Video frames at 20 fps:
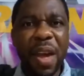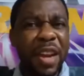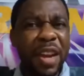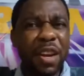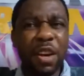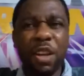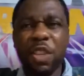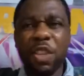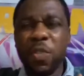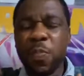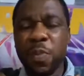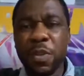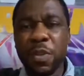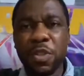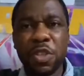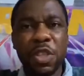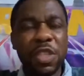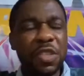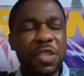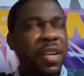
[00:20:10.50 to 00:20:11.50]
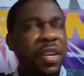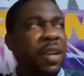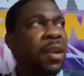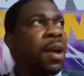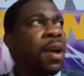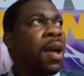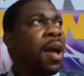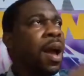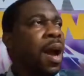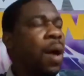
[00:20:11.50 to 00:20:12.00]
And this person said,
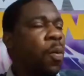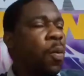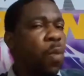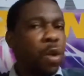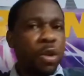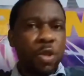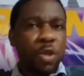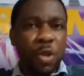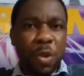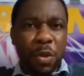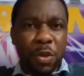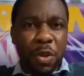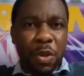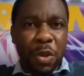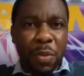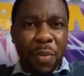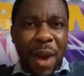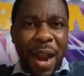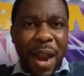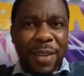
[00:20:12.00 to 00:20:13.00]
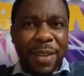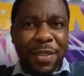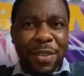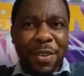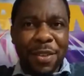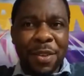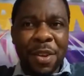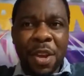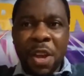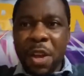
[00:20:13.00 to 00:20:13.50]
I want you to go to the right.
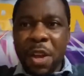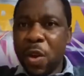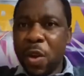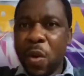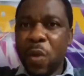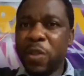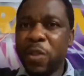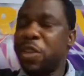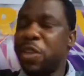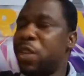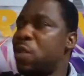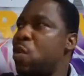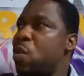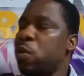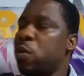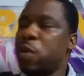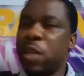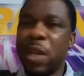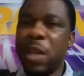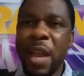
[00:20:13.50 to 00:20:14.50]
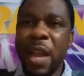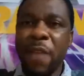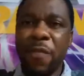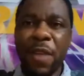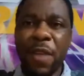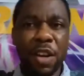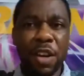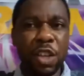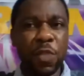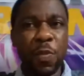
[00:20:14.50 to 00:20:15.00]
God said, go to the
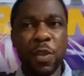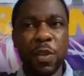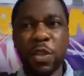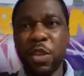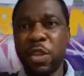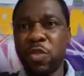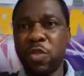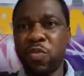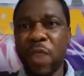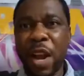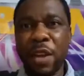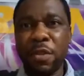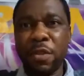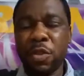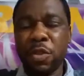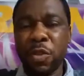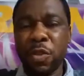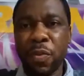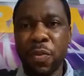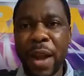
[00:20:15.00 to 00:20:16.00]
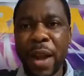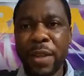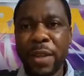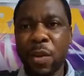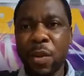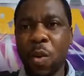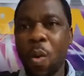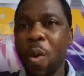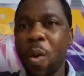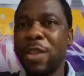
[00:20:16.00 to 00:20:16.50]
left. And this person is dragging you to the right.
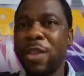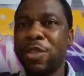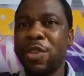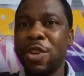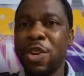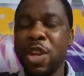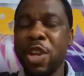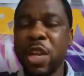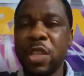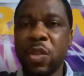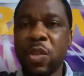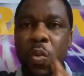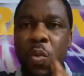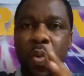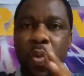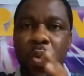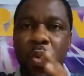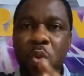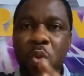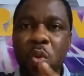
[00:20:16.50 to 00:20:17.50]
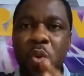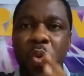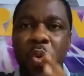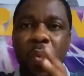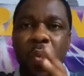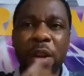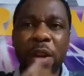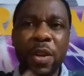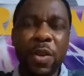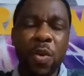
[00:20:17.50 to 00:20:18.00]
The question is, who
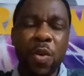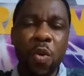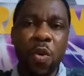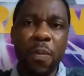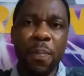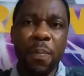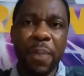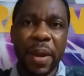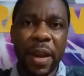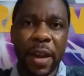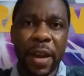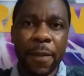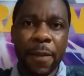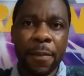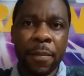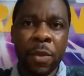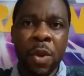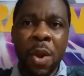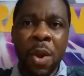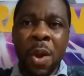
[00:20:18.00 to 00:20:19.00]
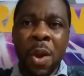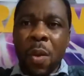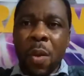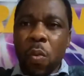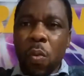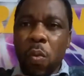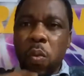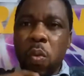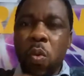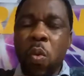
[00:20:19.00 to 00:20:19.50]
will you obey?
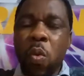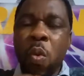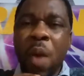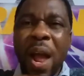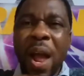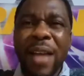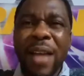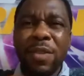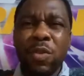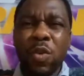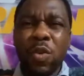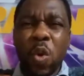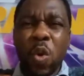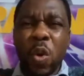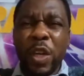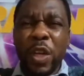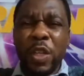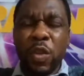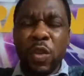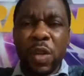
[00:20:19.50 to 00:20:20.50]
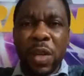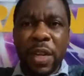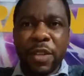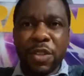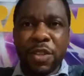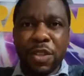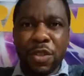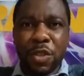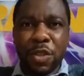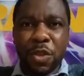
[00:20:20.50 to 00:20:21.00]
Who are you going to
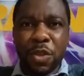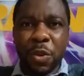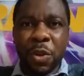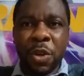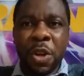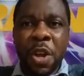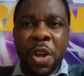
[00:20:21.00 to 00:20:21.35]
listen to?